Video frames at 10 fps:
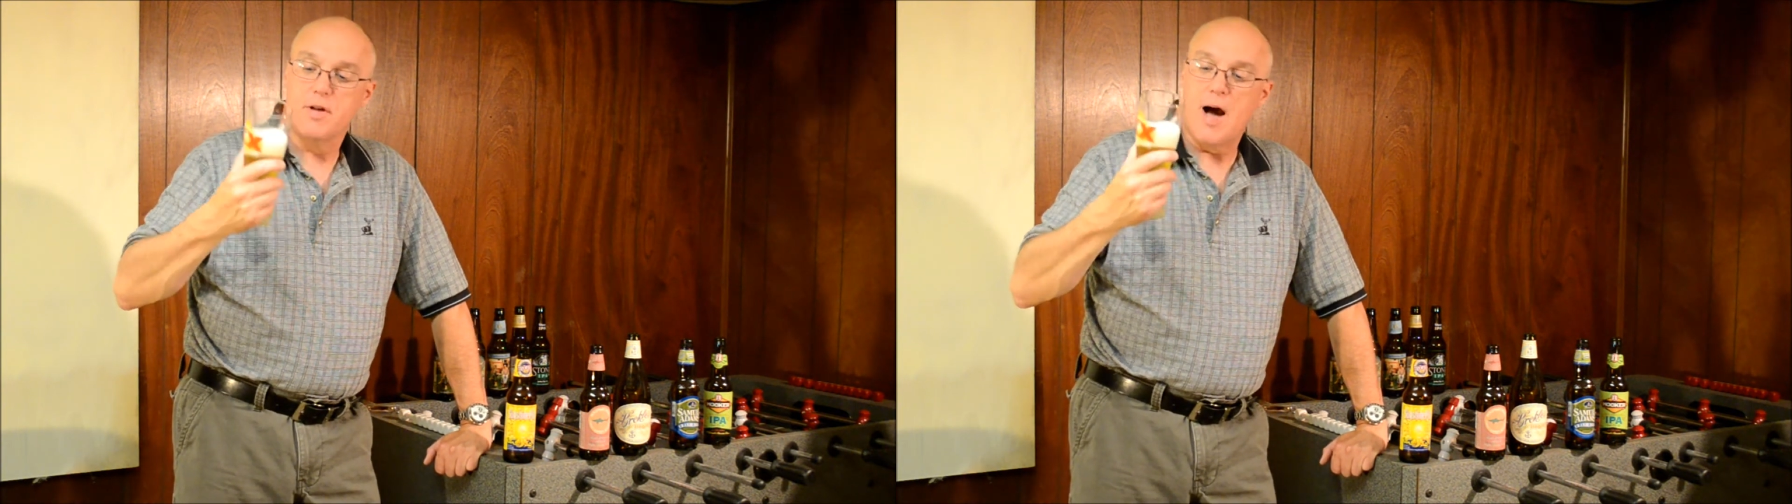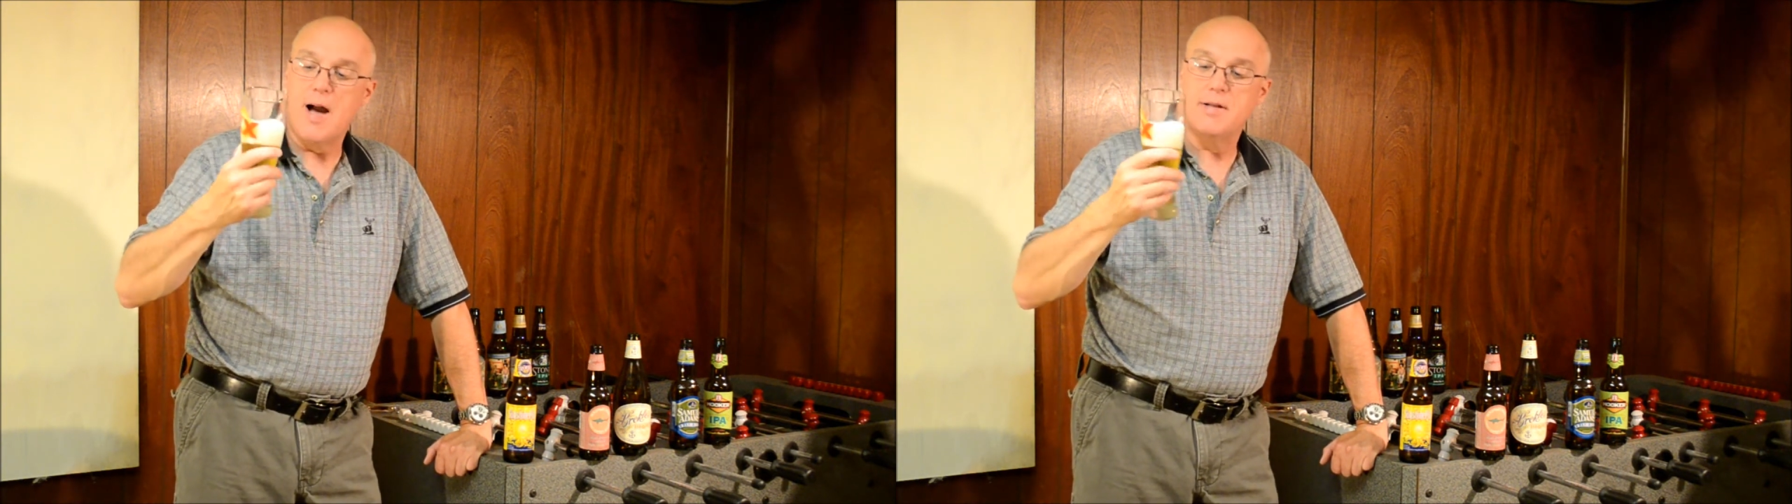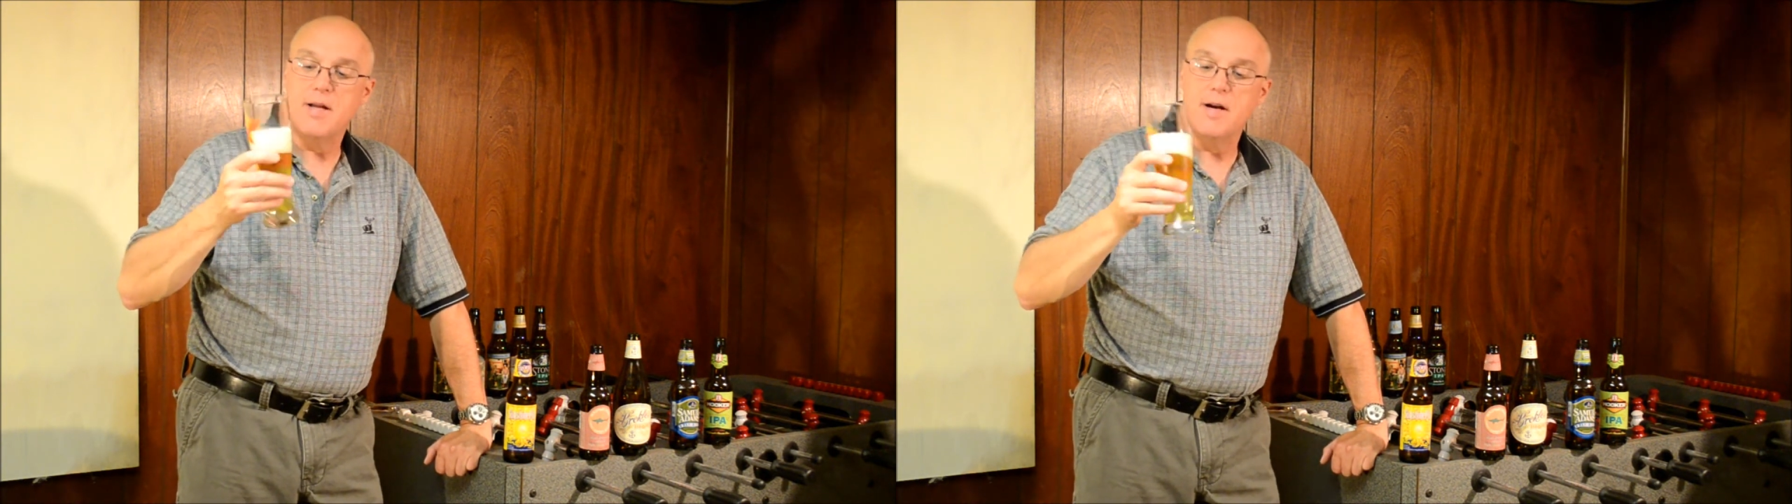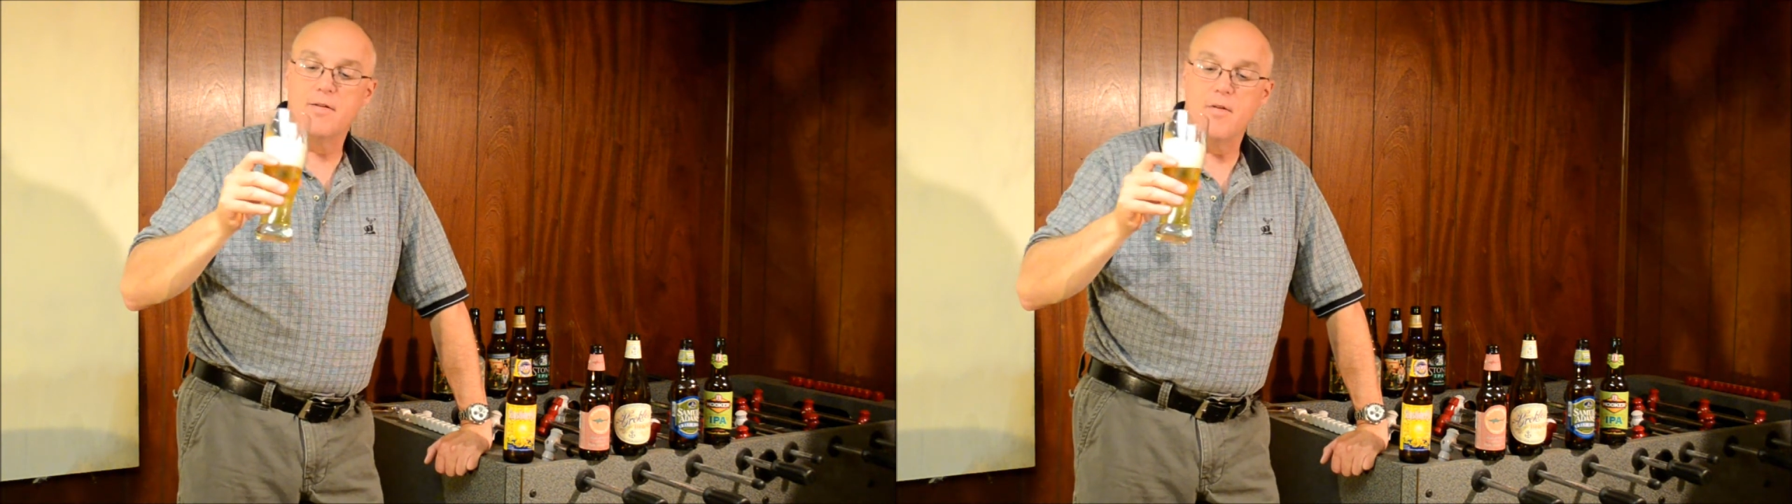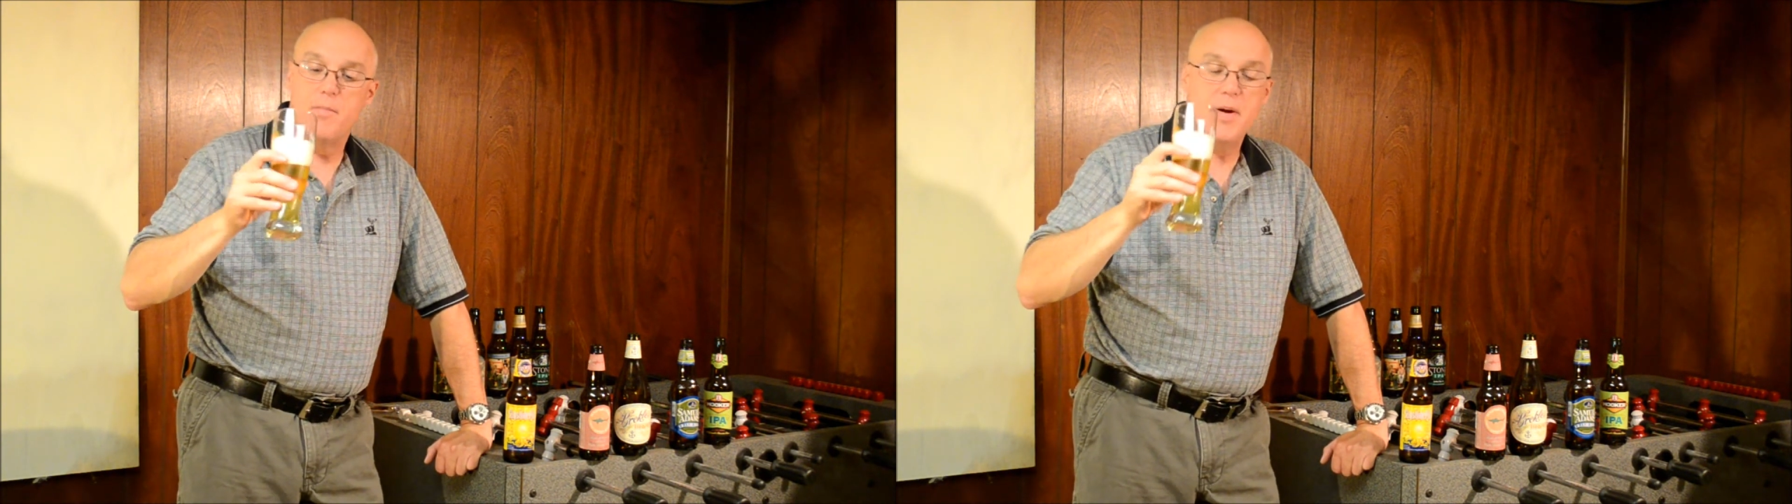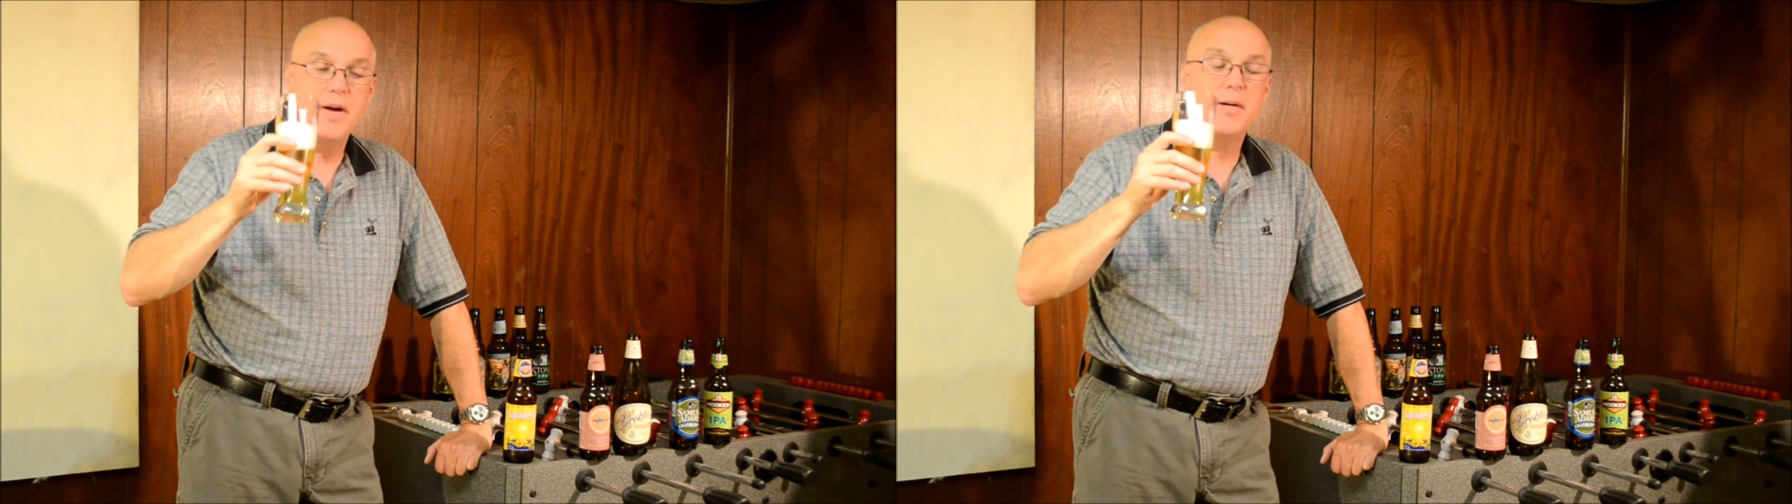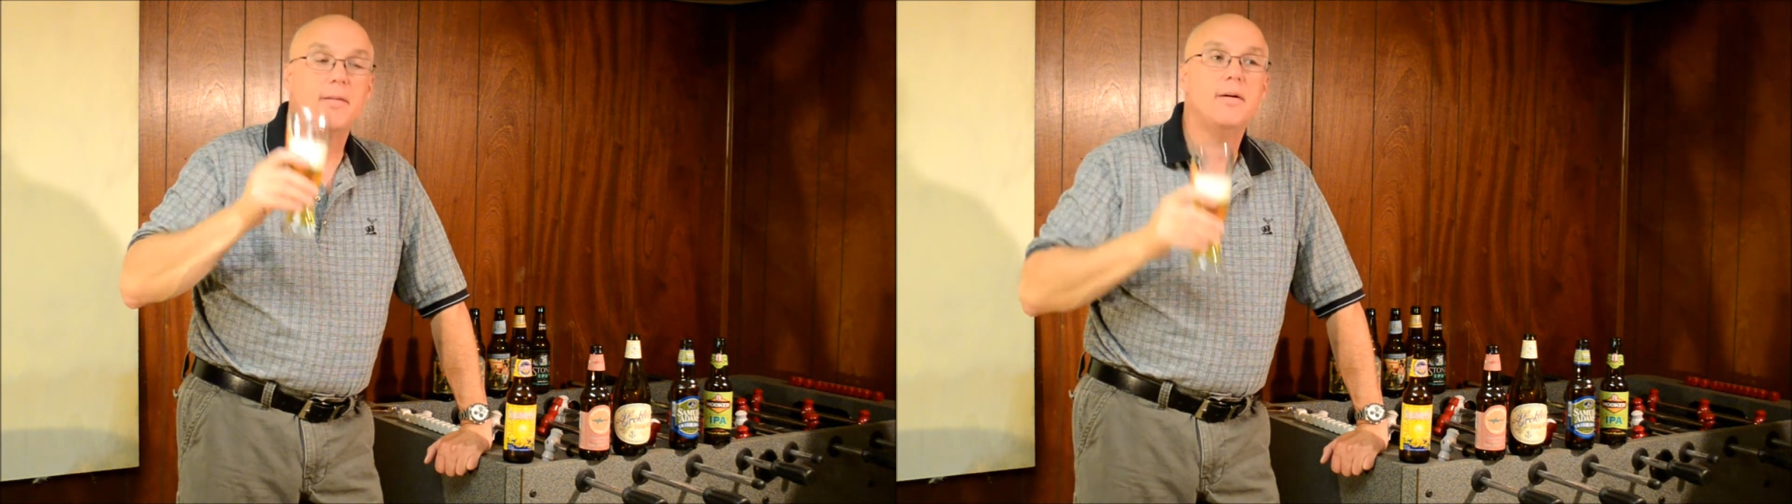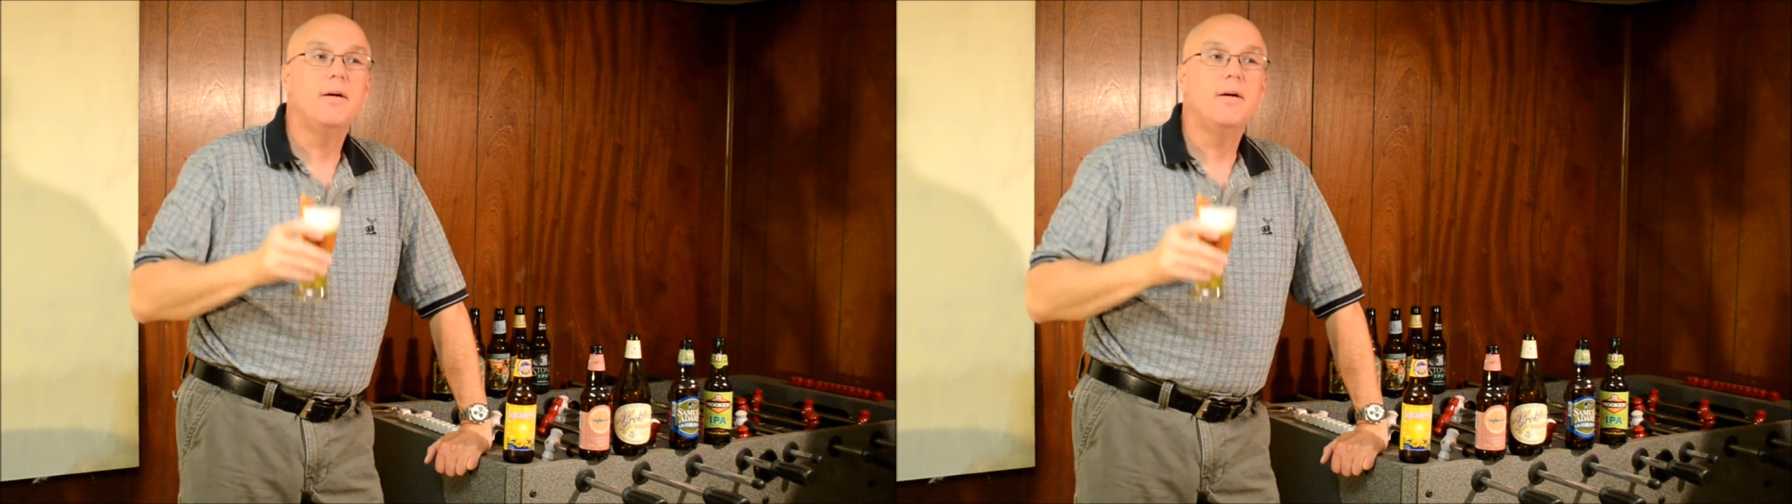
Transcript: idea of a beer,